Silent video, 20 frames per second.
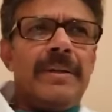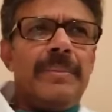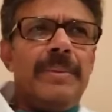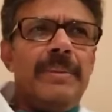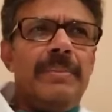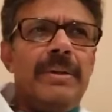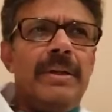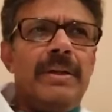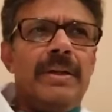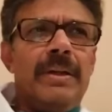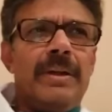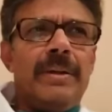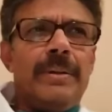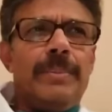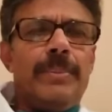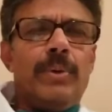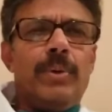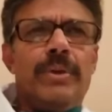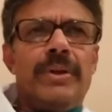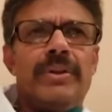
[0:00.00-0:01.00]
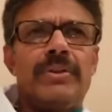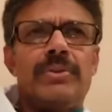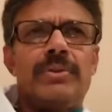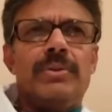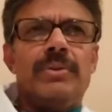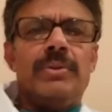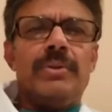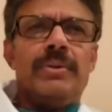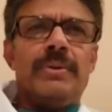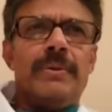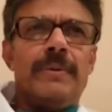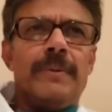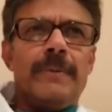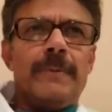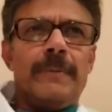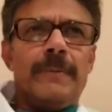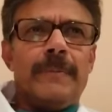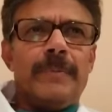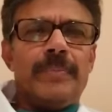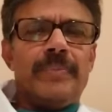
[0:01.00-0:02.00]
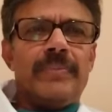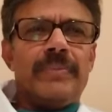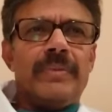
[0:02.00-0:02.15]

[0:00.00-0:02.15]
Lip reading: people progress to